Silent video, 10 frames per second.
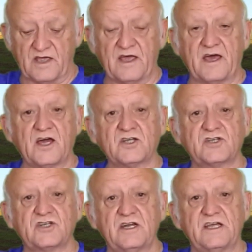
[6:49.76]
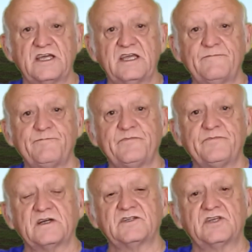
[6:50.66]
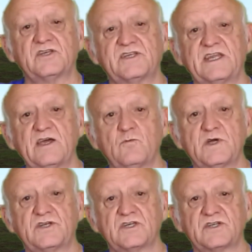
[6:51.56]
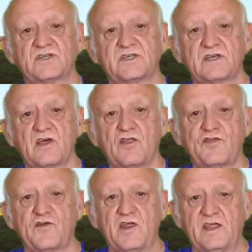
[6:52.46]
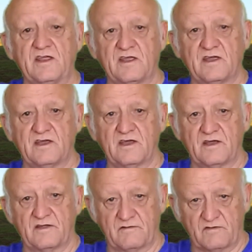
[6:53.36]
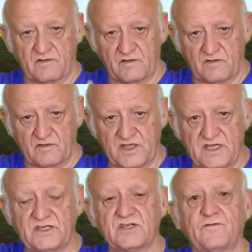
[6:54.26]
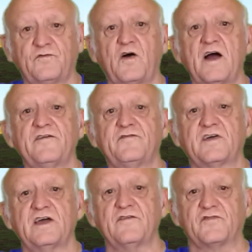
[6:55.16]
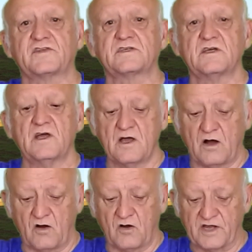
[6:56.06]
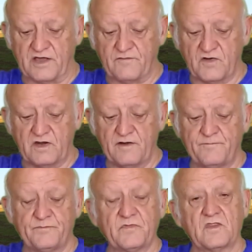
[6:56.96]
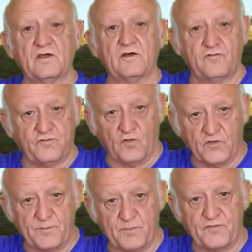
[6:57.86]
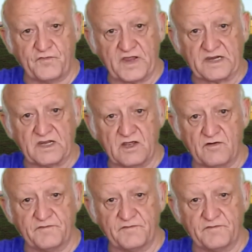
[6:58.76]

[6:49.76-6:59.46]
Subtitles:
actually distinguishes three. These 5 gifts are given for the perfecting of the